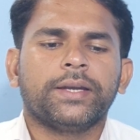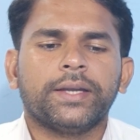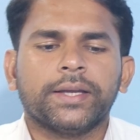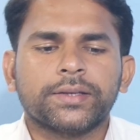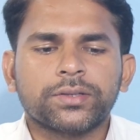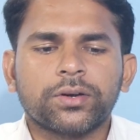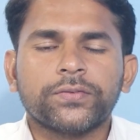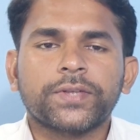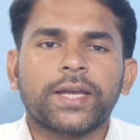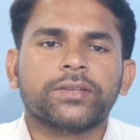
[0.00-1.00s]
integration
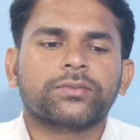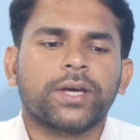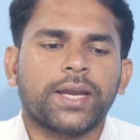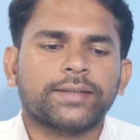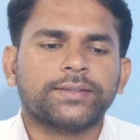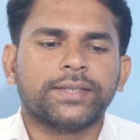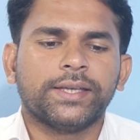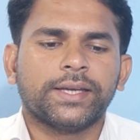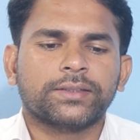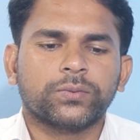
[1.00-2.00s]
of sin square x
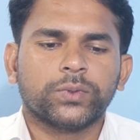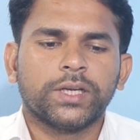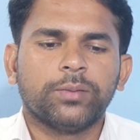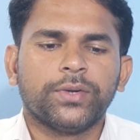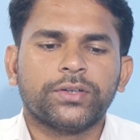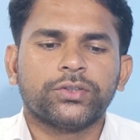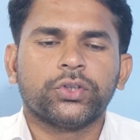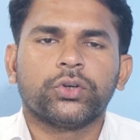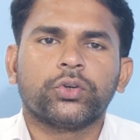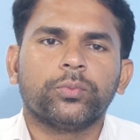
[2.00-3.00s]
dx with the limit
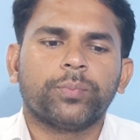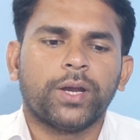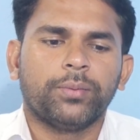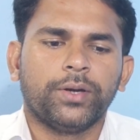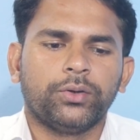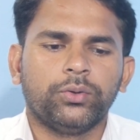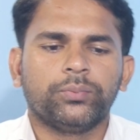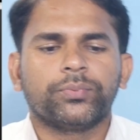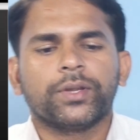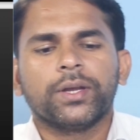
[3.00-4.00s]
0 to pi by 2.
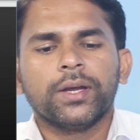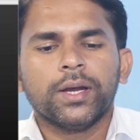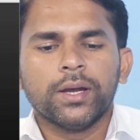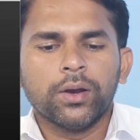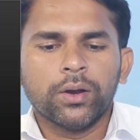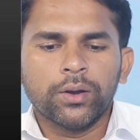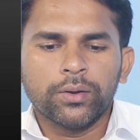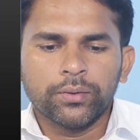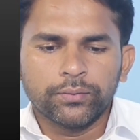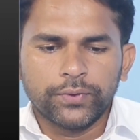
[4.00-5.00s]

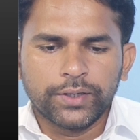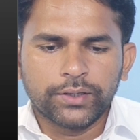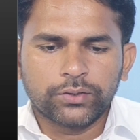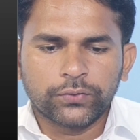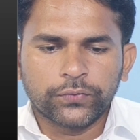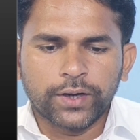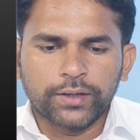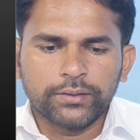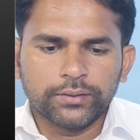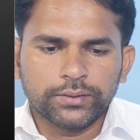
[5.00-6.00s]
We need to
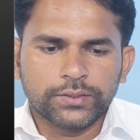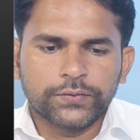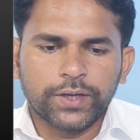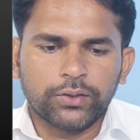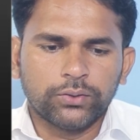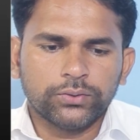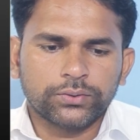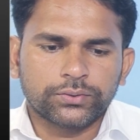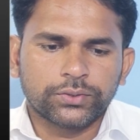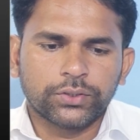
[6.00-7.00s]
find this value
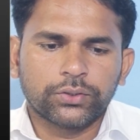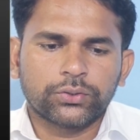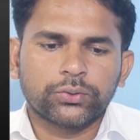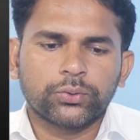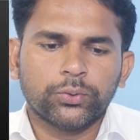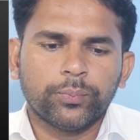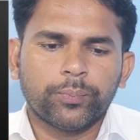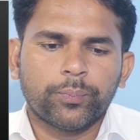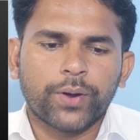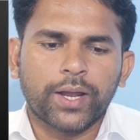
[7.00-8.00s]
0 to
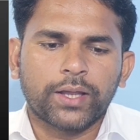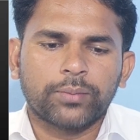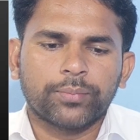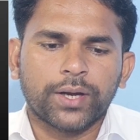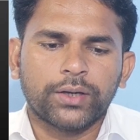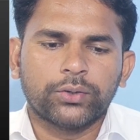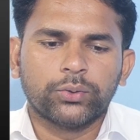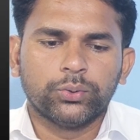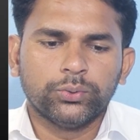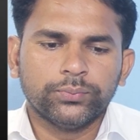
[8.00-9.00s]
pi by
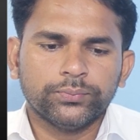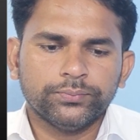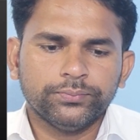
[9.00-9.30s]
2